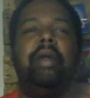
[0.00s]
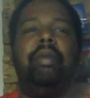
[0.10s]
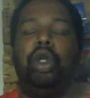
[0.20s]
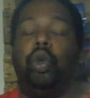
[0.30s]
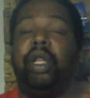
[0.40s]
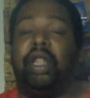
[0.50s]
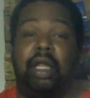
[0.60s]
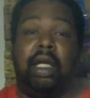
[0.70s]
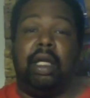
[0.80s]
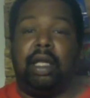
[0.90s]
you would
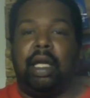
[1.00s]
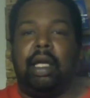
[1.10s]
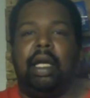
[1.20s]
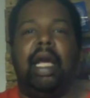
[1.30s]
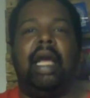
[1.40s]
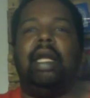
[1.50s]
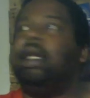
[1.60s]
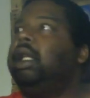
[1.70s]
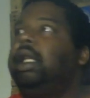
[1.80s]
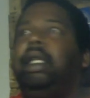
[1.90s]
think that at
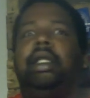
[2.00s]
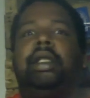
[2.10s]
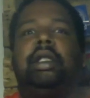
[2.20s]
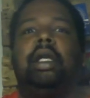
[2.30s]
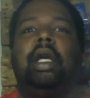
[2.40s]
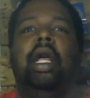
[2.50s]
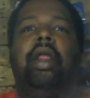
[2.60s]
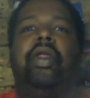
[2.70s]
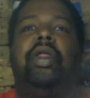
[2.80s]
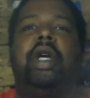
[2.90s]
least
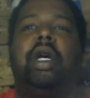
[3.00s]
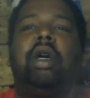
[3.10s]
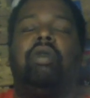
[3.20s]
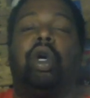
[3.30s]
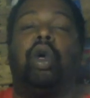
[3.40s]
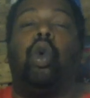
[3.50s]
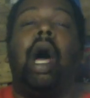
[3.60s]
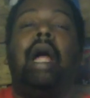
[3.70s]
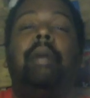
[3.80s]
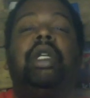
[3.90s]
the
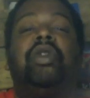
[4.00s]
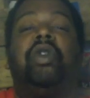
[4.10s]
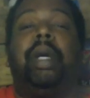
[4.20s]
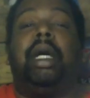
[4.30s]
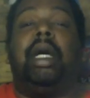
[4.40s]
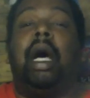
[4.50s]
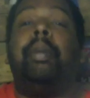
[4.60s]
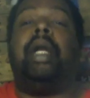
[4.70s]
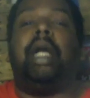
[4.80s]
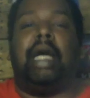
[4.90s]
requirements for
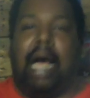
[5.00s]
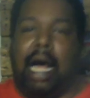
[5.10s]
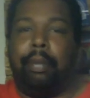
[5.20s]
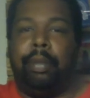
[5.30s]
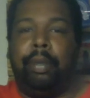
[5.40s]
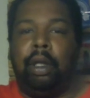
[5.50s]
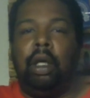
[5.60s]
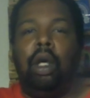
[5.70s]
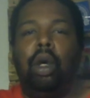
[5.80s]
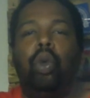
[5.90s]
becoming a cop
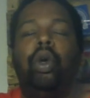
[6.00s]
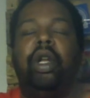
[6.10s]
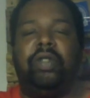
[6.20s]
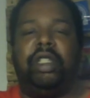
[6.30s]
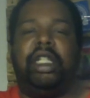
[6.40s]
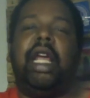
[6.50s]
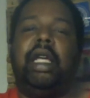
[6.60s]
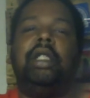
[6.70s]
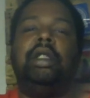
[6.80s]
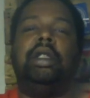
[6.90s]
would have
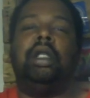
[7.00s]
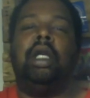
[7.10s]
changed.